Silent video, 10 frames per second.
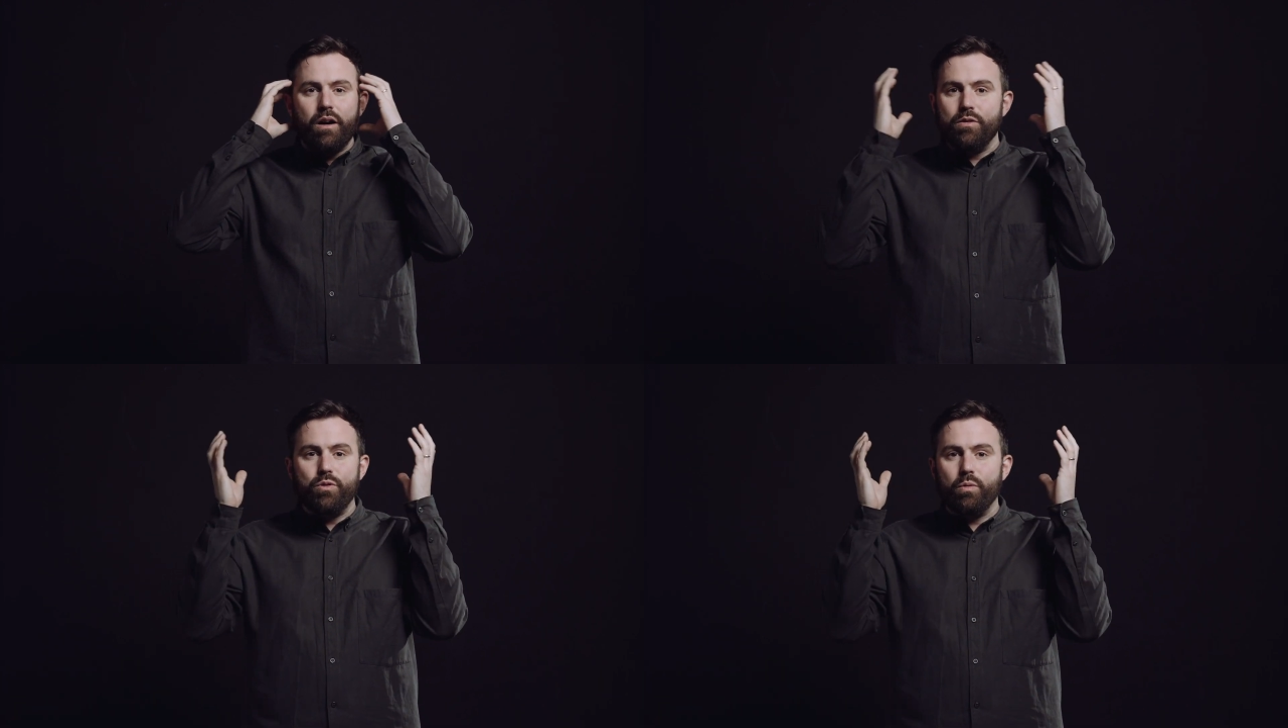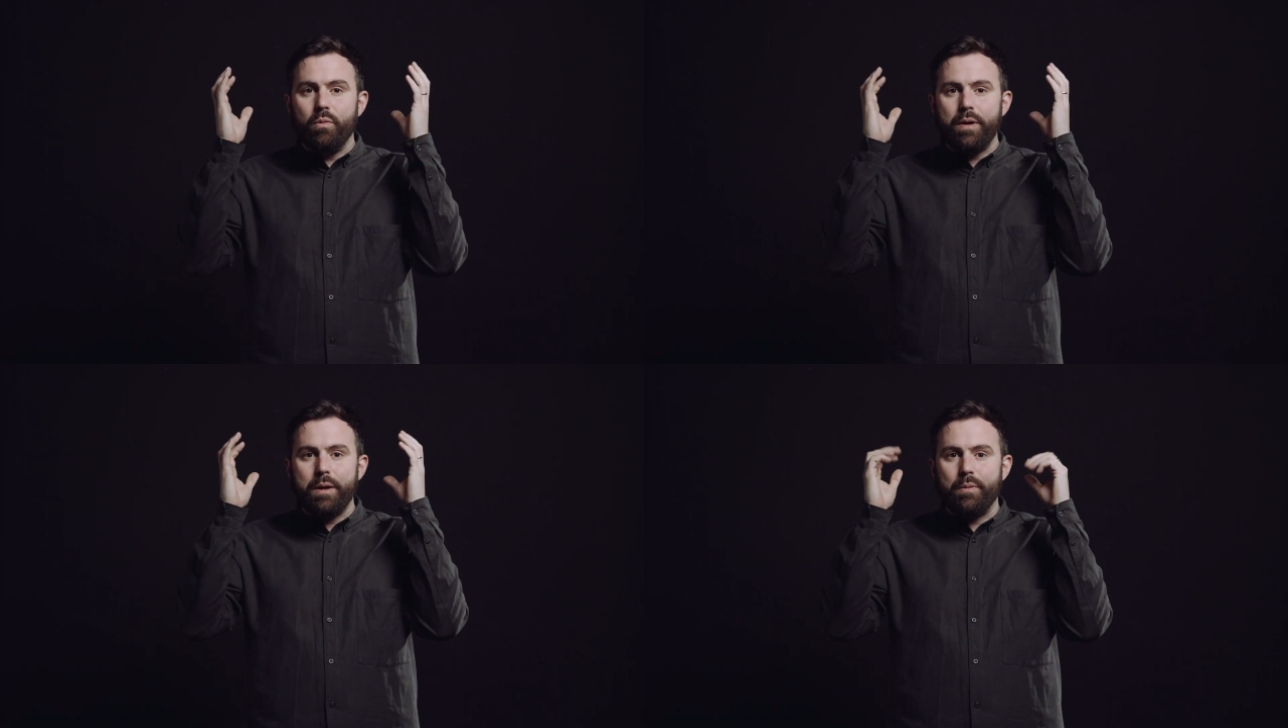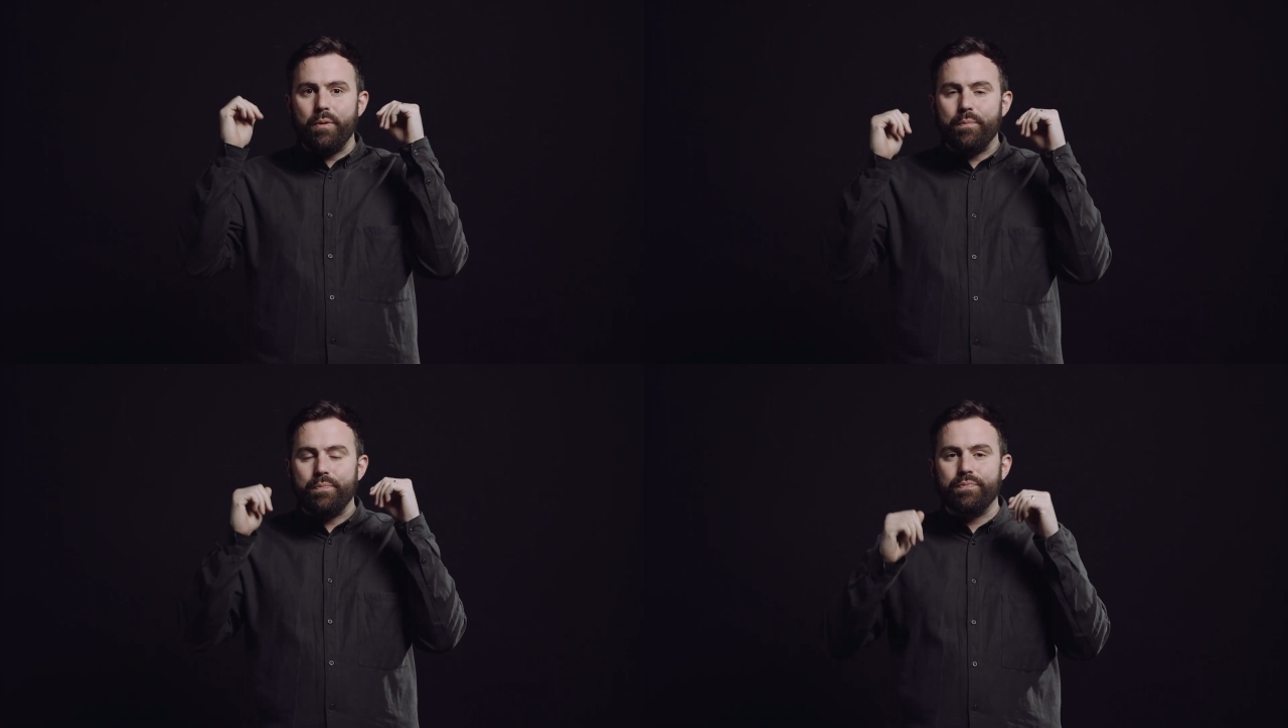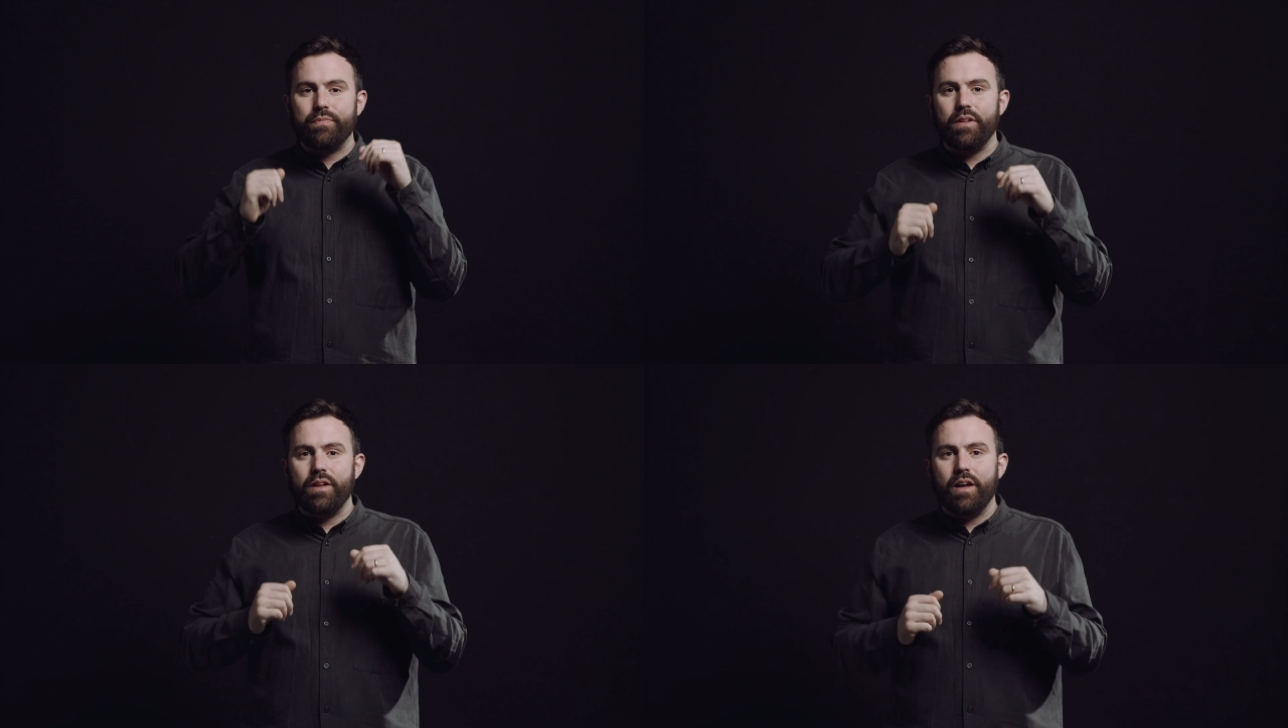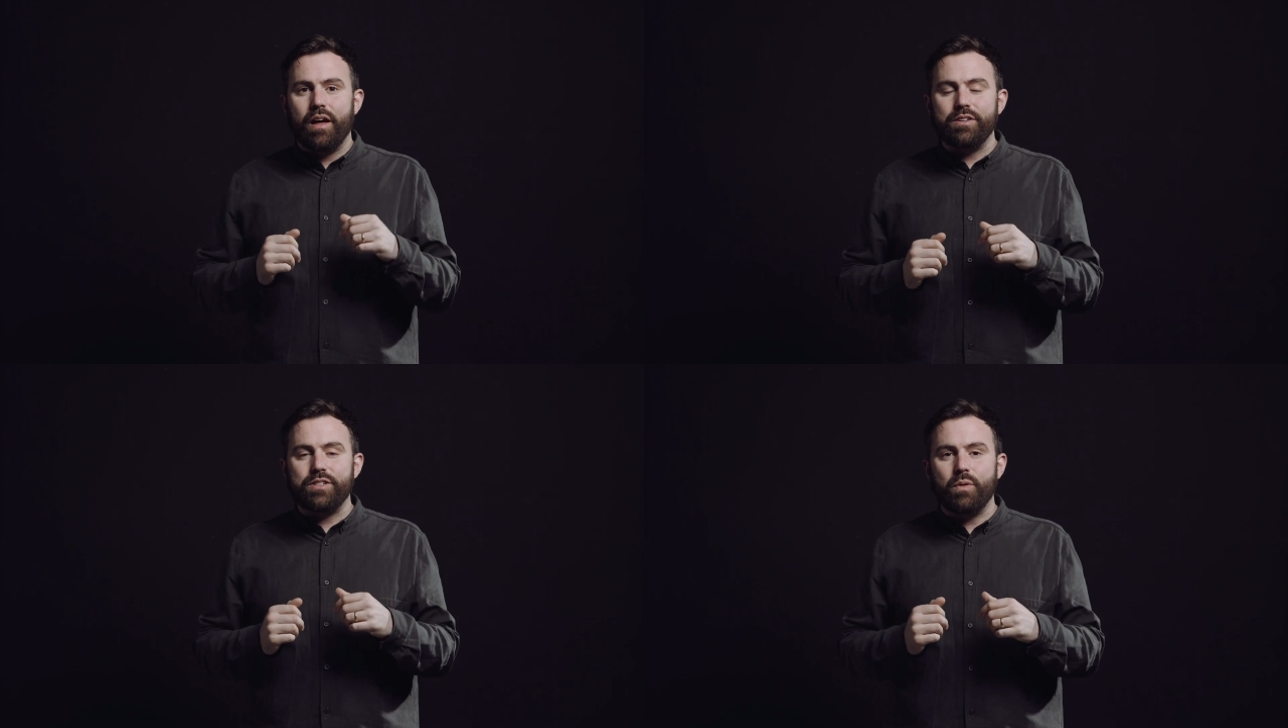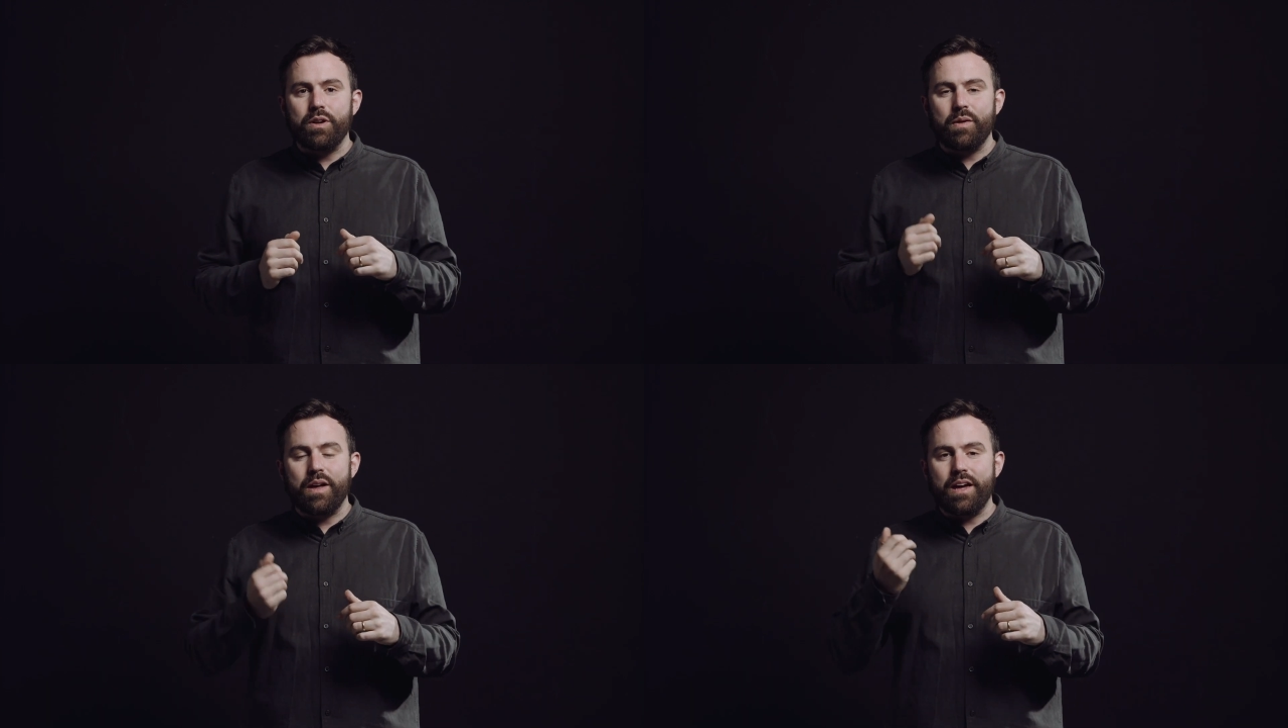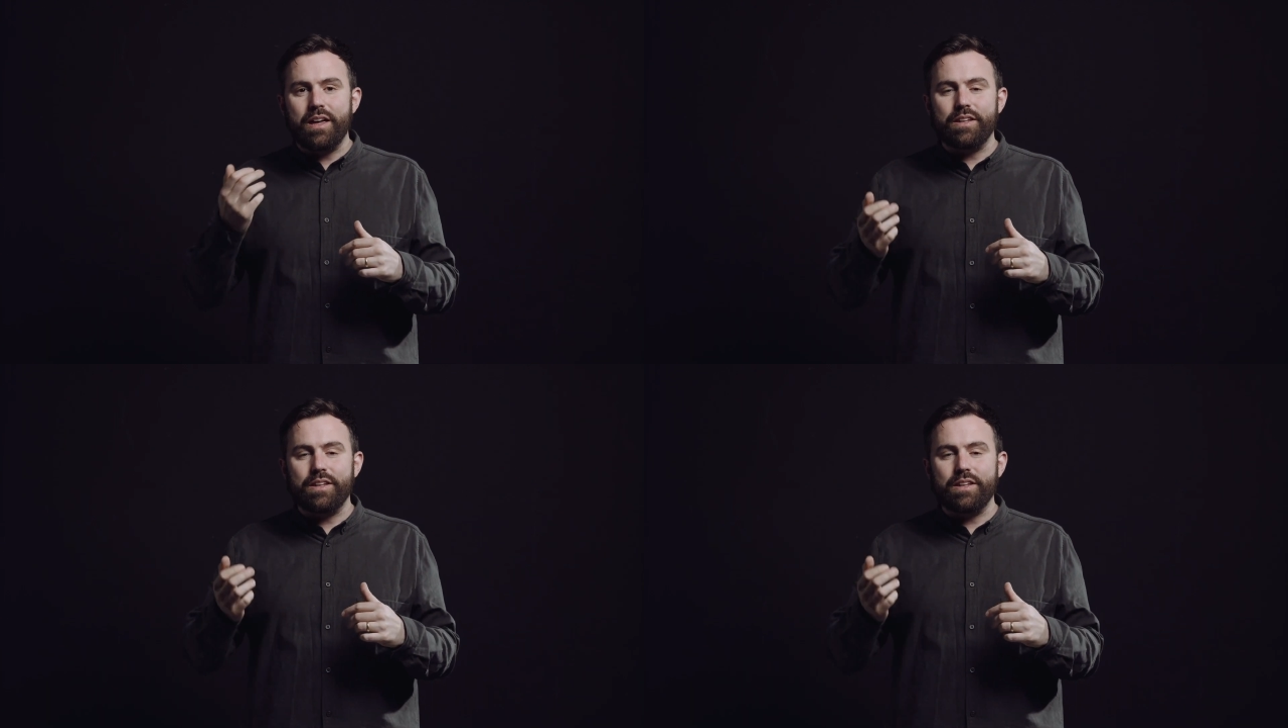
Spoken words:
normal people. And so when you hear